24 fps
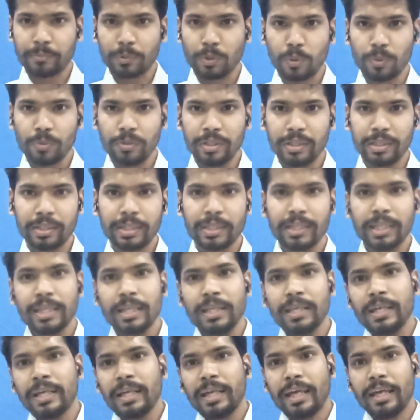prompt,
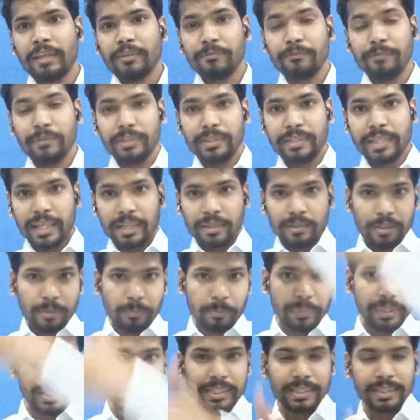and we then
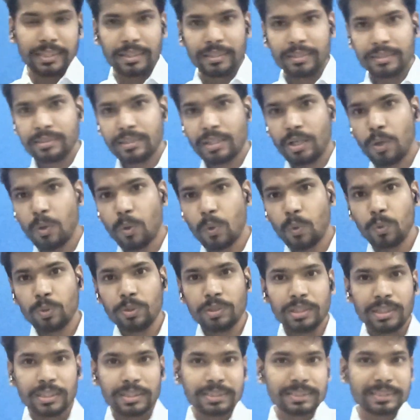repeat the whole
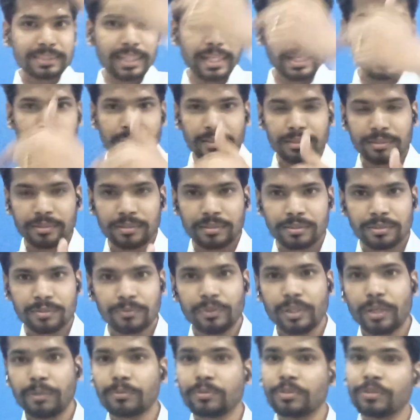cycle.
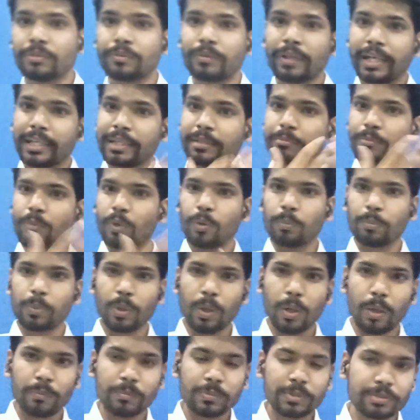We have to write more
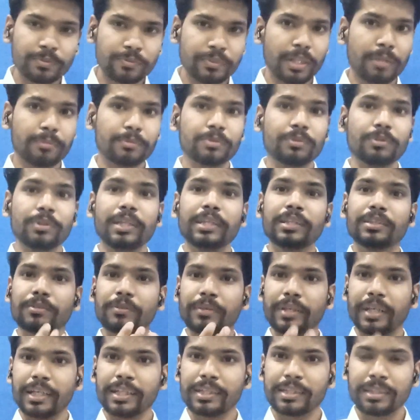prompts, we have to
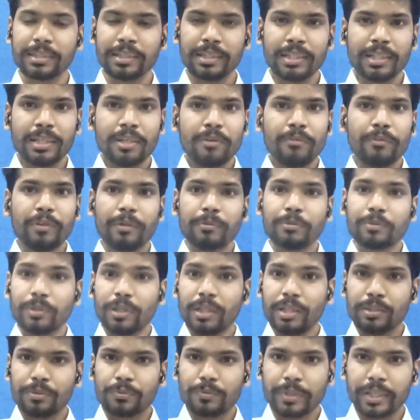iterate
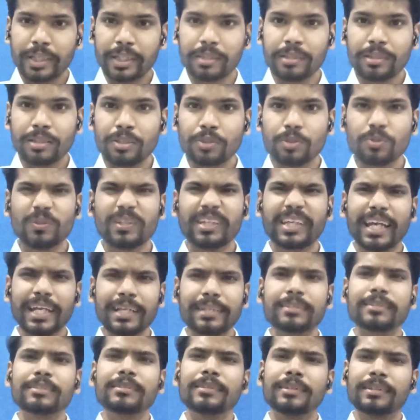to
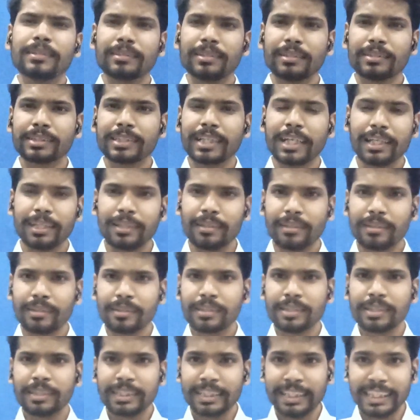get the
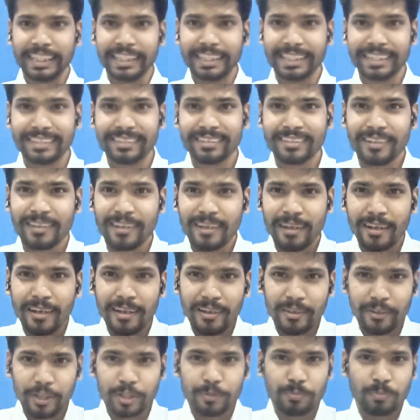tailored needed
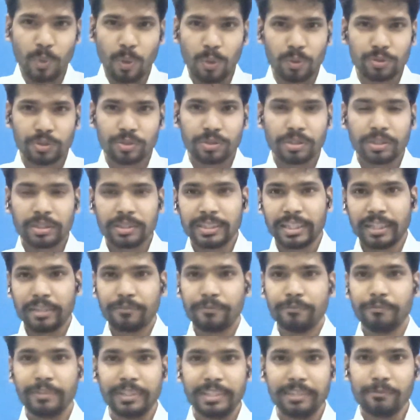response that
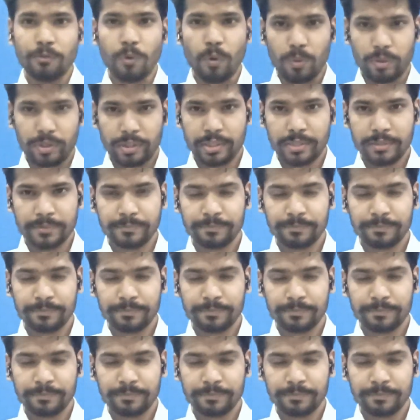we want.